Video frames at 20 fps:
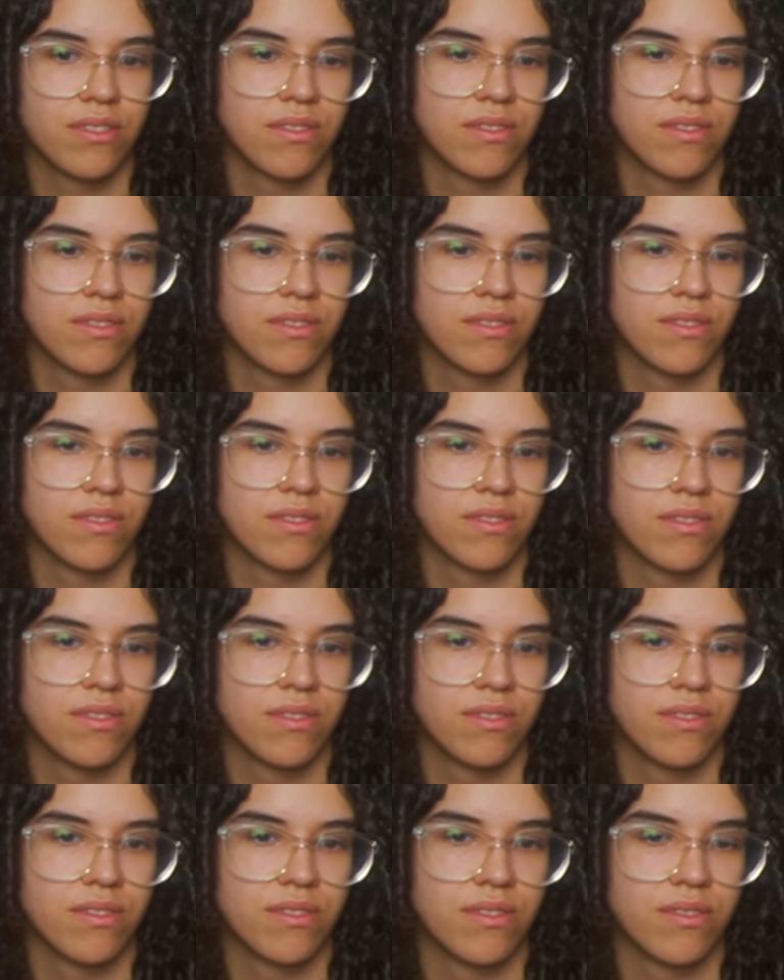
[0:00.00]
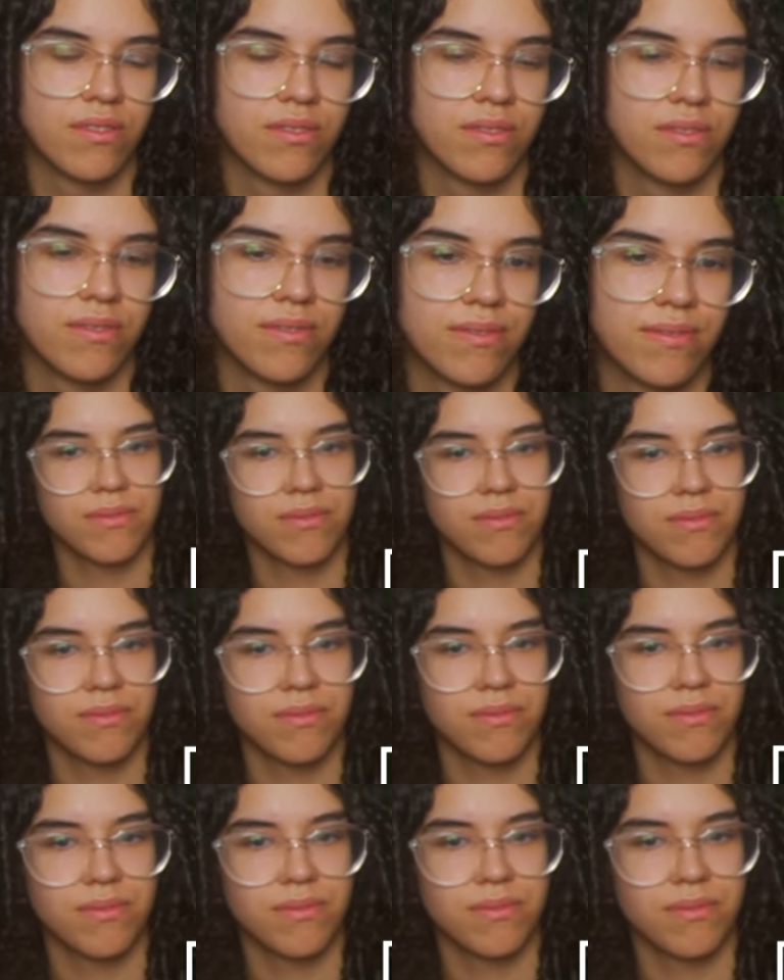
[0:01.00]

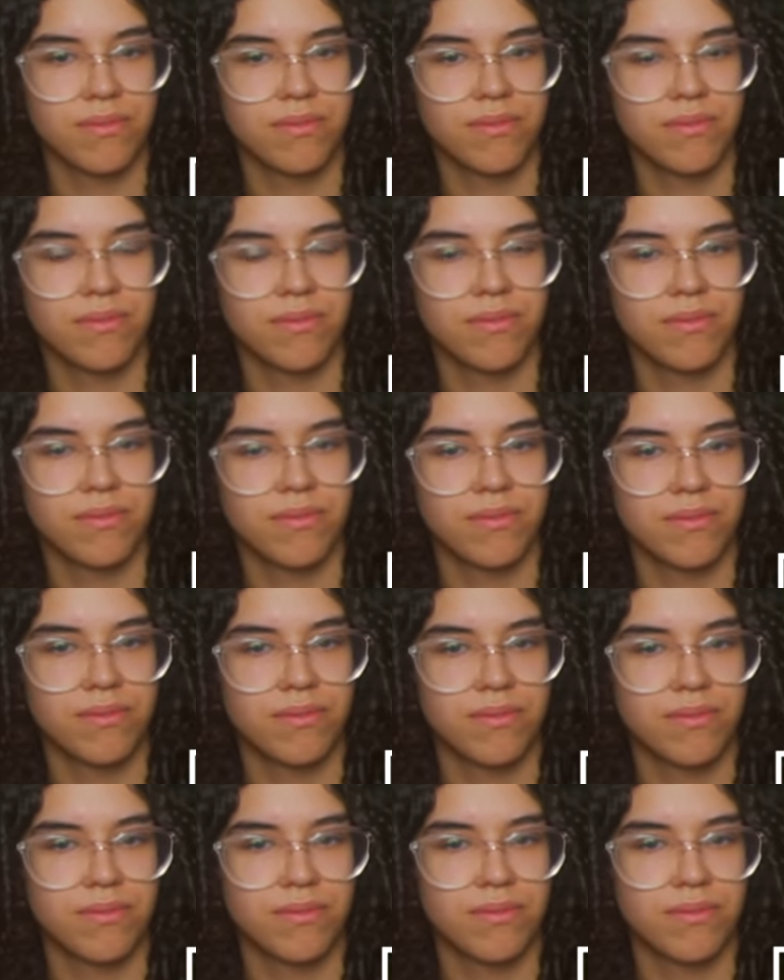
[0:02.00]
The person shown says nothing.